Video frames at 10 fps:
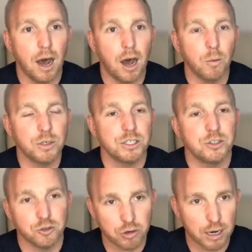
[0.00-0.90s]
which is
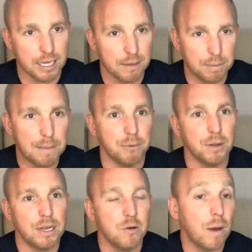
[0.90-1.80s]
you're trying to get people
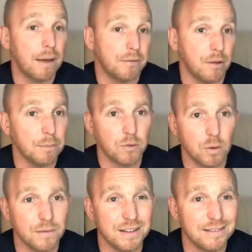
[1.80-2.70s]
in who have some
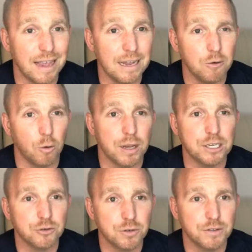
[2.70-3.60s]
sort of intent or
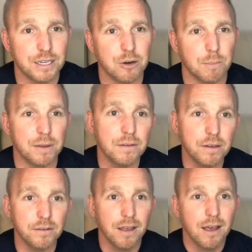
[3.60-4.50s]
interest in your
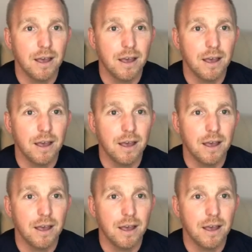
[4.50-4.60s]
business.